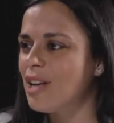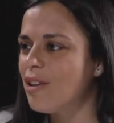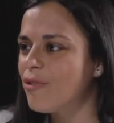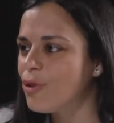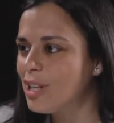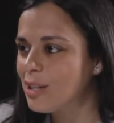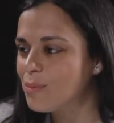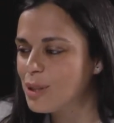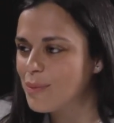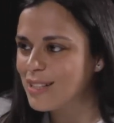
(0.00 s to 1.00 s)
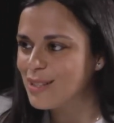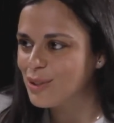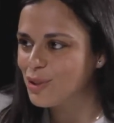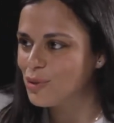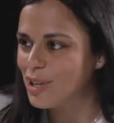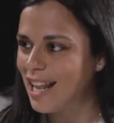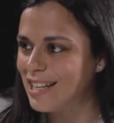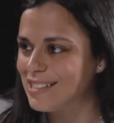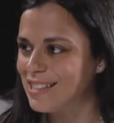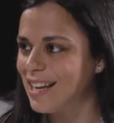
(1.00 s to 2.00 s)
fully implemented in
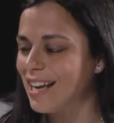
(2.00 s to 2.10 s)
reality.